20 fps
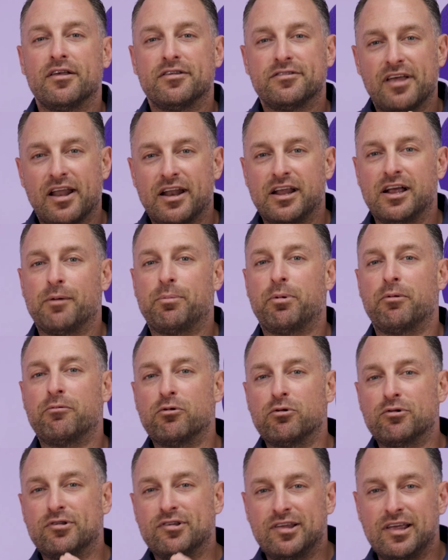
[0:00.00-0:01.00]
setting up a
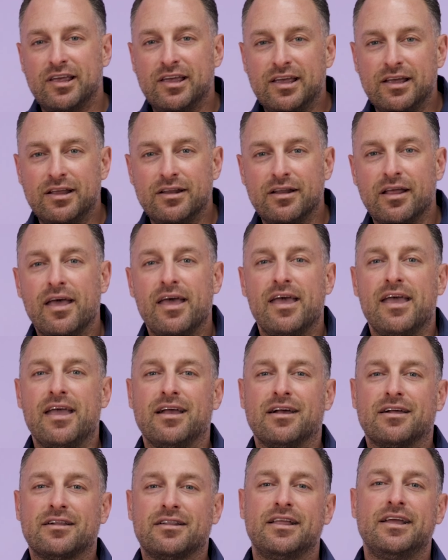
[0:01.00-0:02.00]
routine
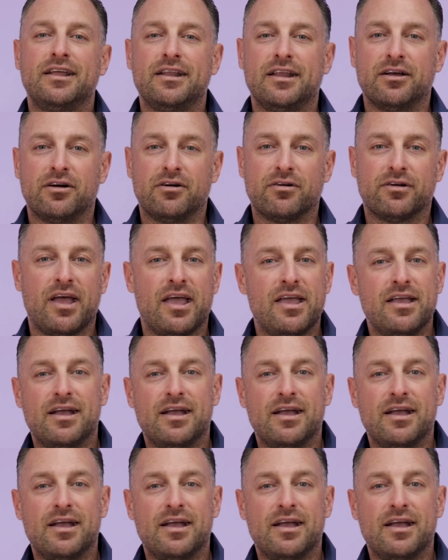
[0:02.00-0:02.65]
in cleaning, okay?